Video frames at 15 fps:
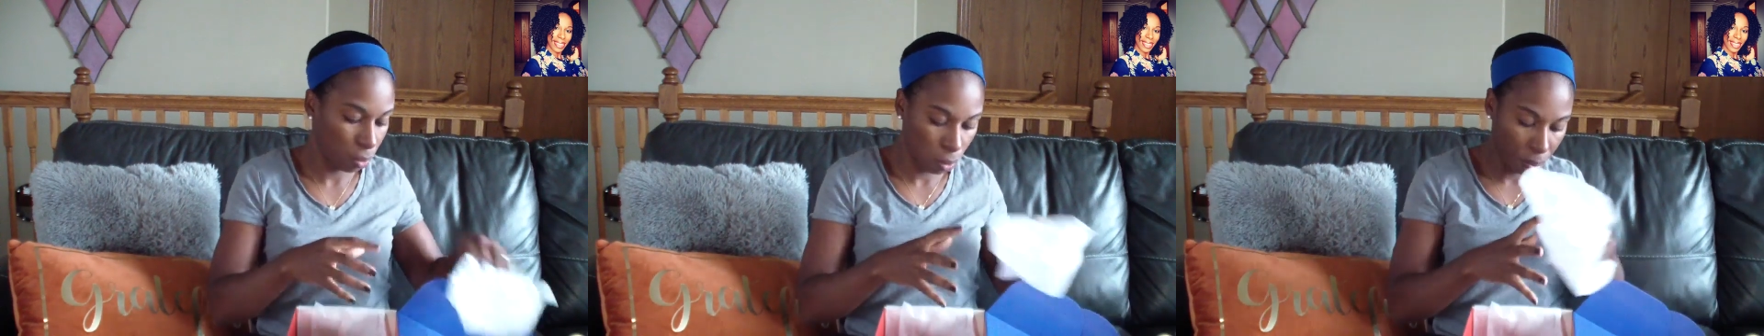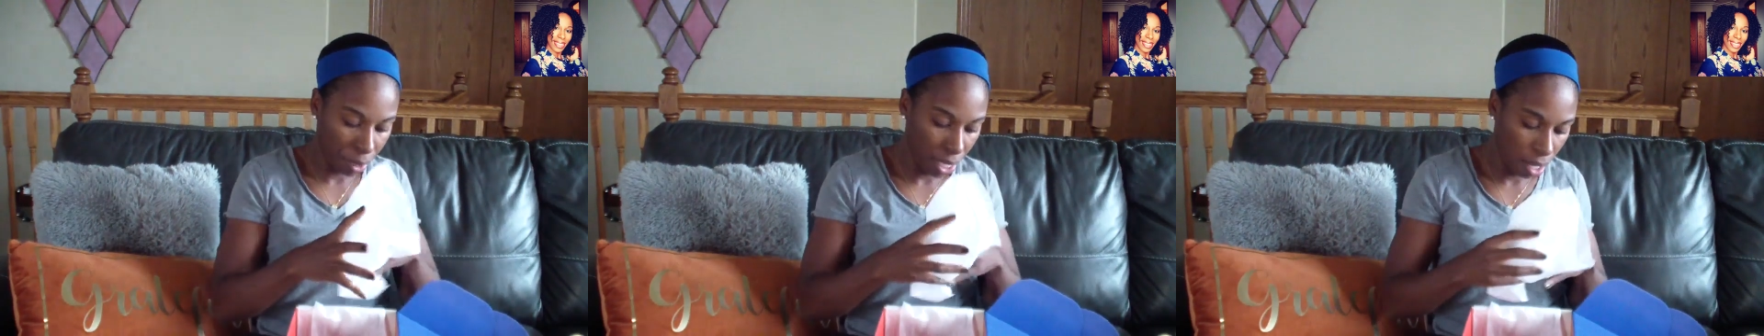
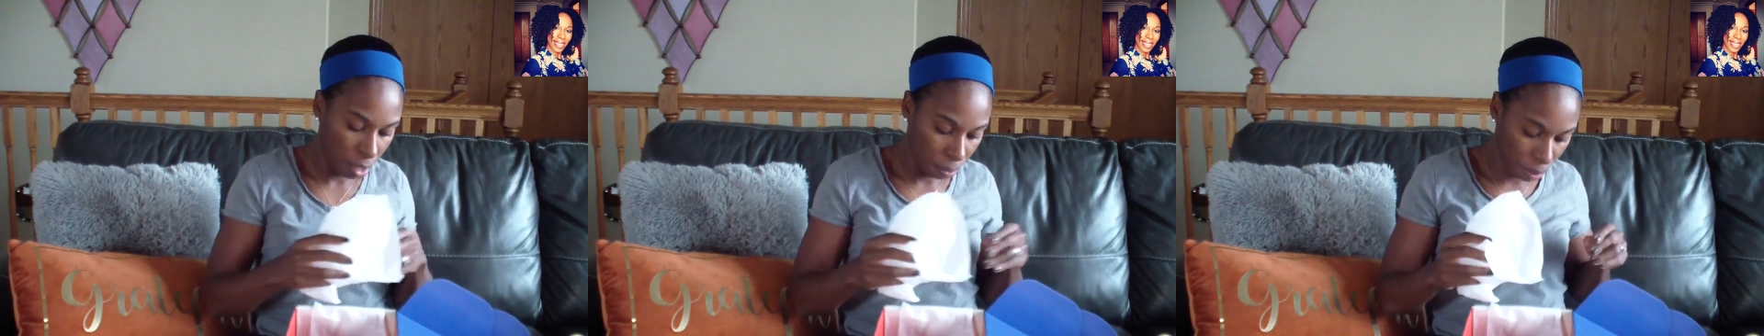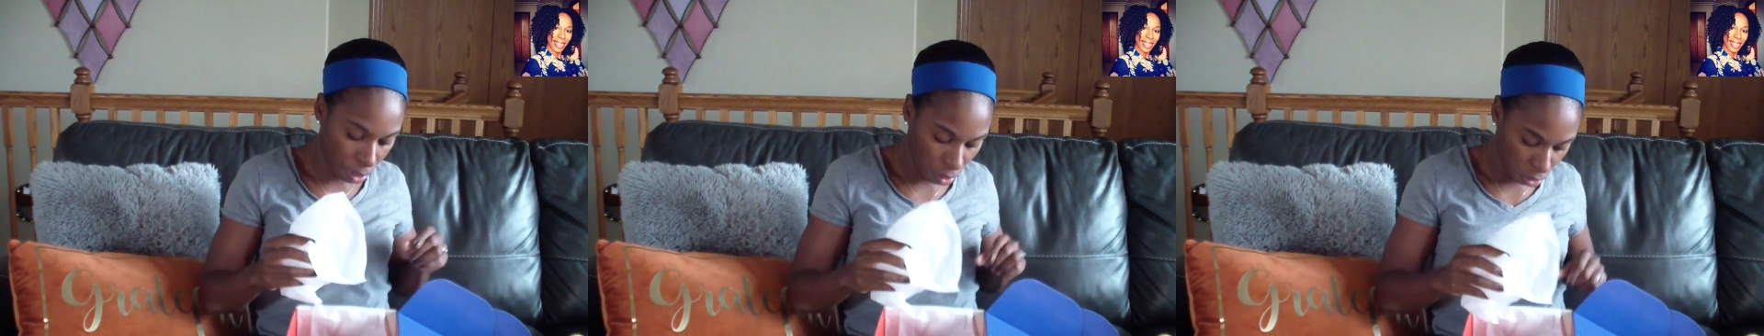will be
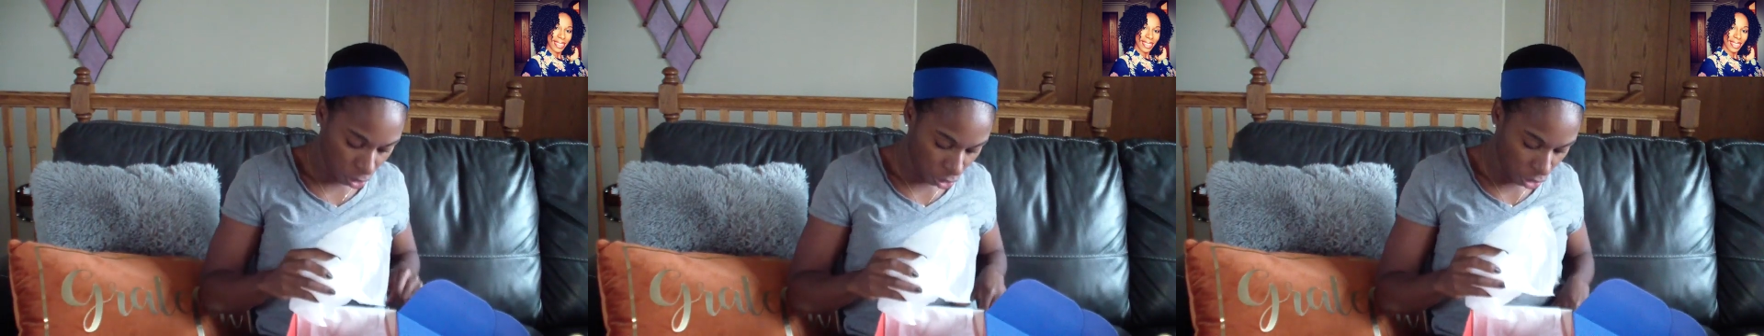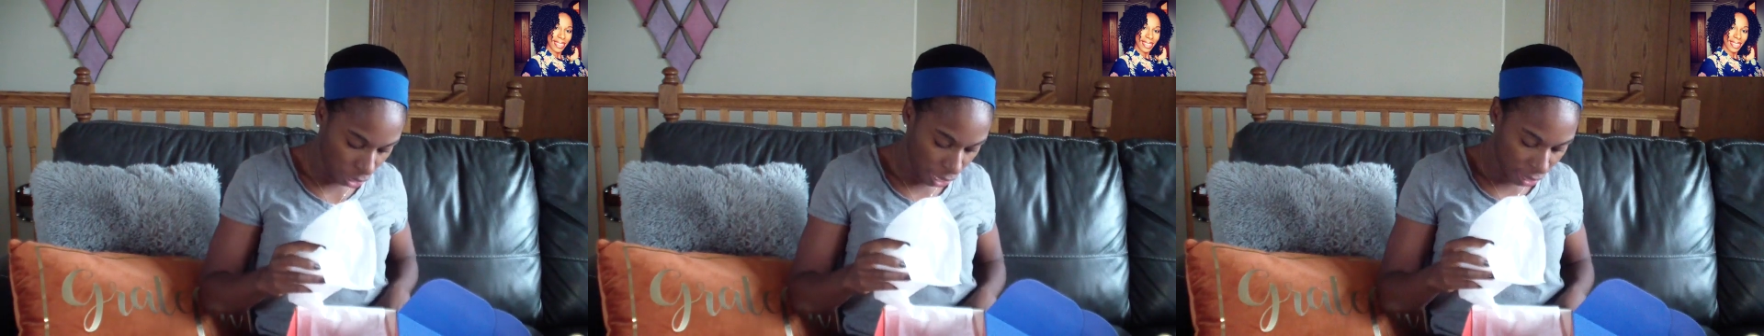down below
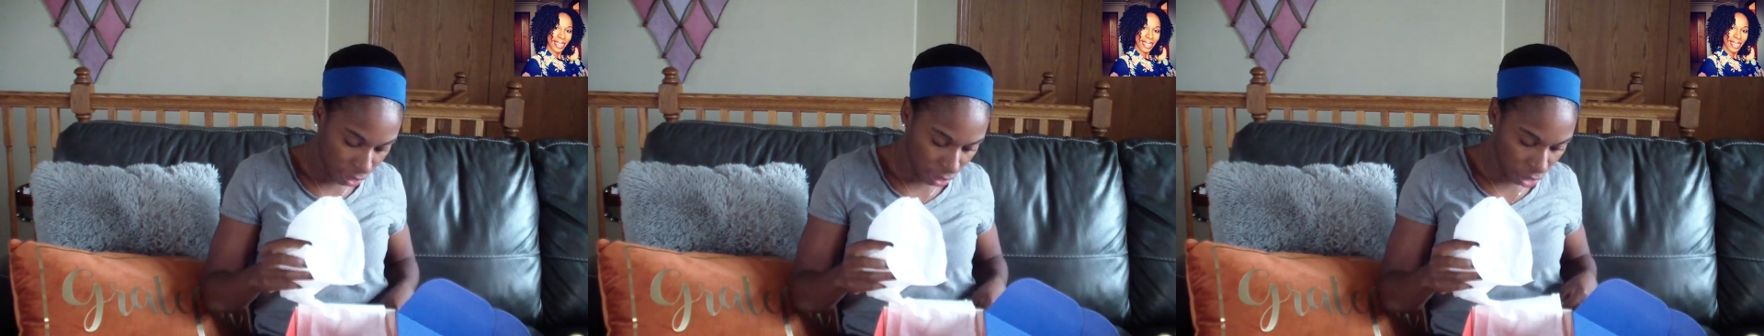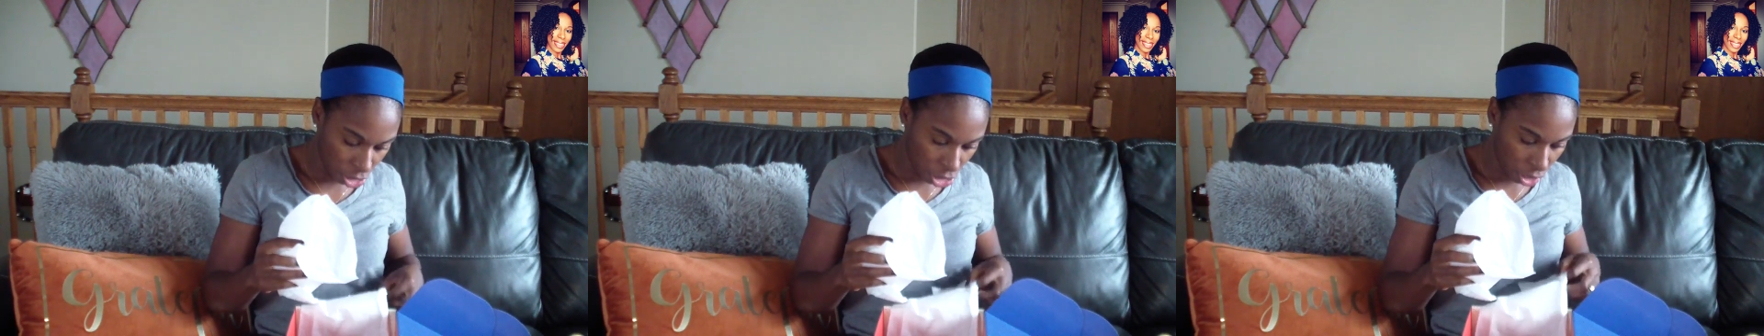so you guys
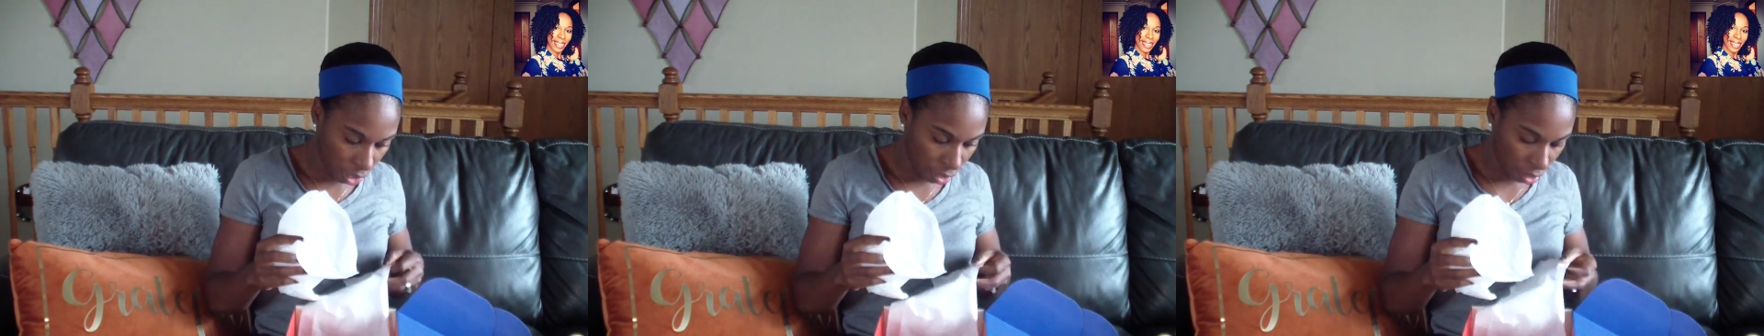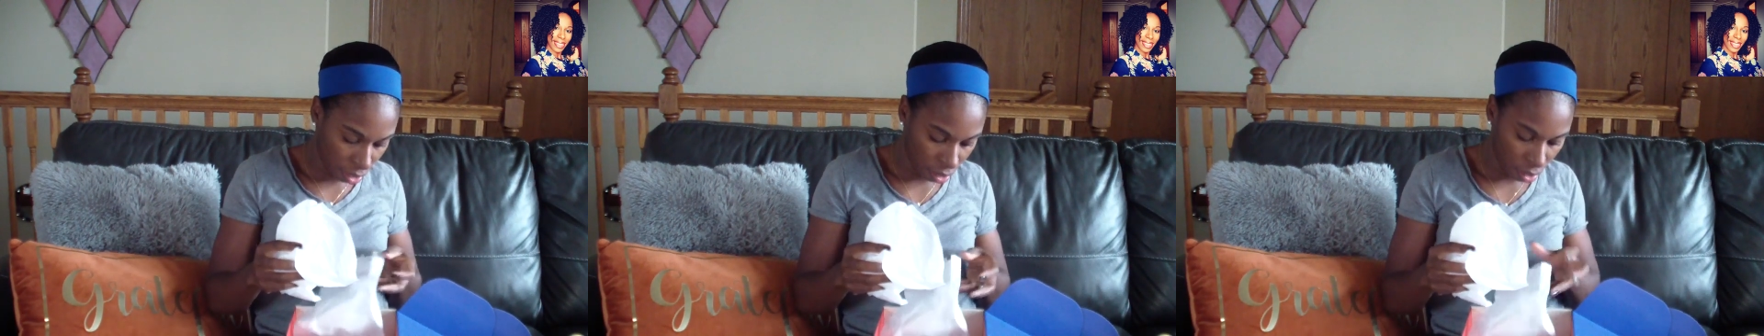can
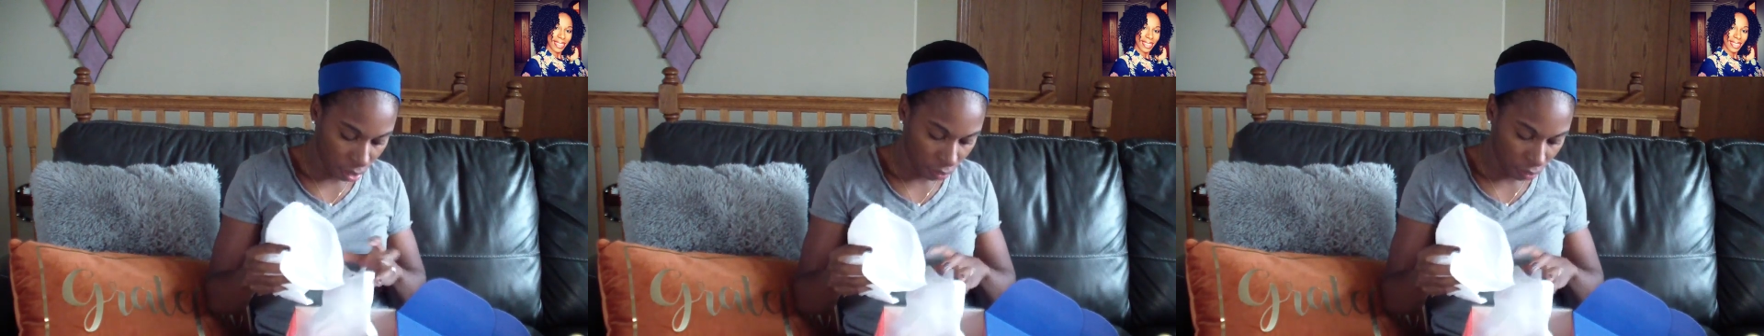check